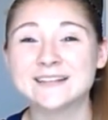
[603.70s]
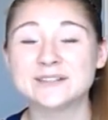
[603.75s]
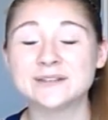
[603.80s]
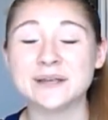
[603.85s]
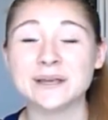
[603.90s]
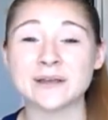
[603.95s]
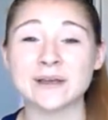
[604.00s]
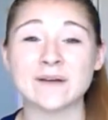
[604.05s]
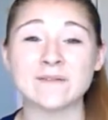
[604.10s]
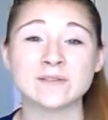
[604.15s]
So
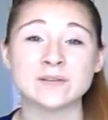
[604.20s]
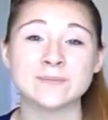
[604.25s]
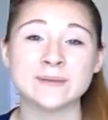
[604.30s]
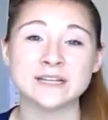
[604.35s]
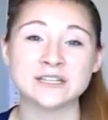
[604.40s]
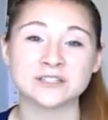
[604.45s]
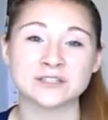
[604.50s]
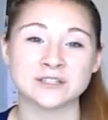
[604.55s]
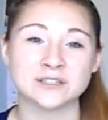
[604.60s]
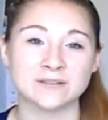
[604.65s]
yeah, you have to
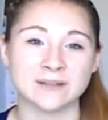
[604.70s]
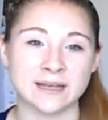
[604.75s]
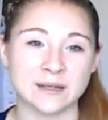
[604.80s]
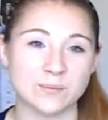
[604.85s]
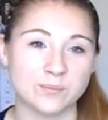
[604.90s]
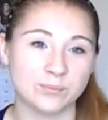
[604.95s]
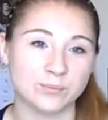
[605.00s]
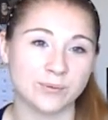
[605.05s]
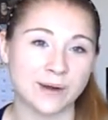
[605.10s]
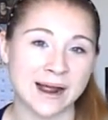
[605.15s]
make sure you like
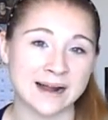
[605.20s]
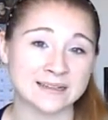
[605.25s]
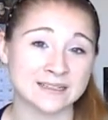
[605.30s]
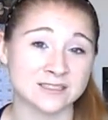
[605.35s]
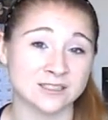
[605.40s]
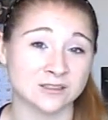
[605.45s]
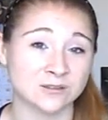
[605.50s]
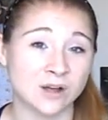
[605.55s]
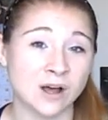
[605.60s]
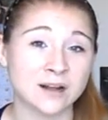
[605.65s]

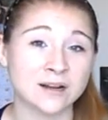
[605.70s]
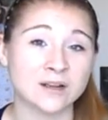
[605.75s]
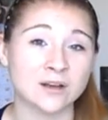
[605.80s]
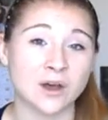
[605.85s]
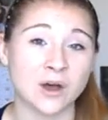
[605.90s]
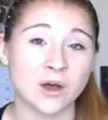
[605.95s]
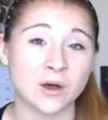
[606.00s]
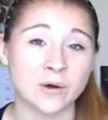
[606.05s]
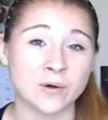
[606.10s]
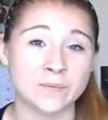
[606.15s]
practice a lot at
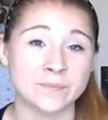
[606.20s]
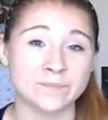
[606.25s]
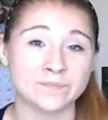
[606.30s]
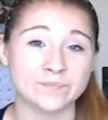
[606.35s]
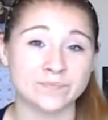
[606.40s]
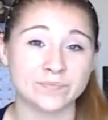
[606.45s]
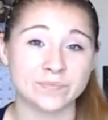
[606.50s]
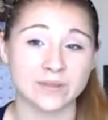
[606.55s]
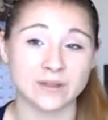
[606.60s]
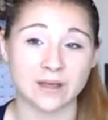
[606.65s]
home.
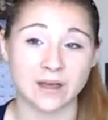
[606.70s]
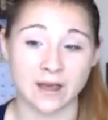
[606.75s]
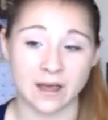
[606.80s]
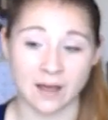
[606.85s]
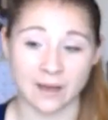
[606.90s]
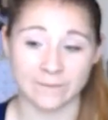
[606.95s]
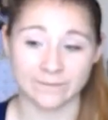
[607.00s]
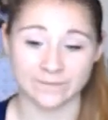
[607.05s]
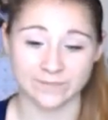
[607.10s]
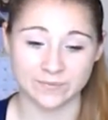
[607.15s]

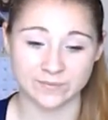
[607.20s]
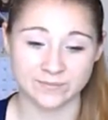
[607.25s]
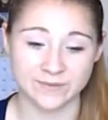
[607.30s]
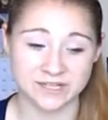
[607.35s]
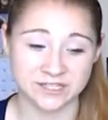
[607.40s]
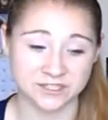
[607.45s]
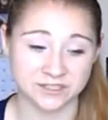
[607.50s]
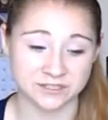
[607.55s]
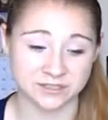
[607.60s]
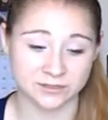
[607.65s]

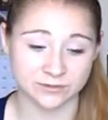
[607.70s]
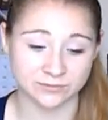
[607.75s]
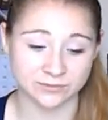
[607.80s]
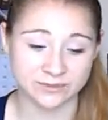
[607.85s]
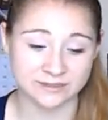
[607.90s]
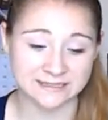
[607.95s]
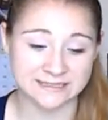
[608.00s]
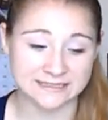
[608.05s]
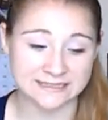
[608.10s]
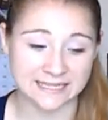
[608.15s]
Make sure you're
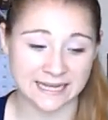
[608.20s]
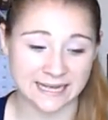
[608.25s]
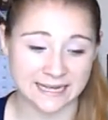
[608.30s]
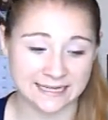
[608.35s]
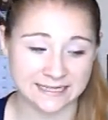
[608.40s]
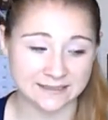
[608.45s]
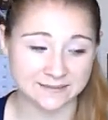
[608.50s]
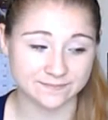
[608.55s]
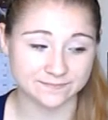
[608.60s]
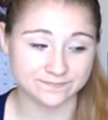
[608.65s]
really
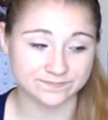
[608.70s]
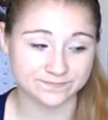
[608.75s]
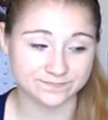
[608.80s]
tight.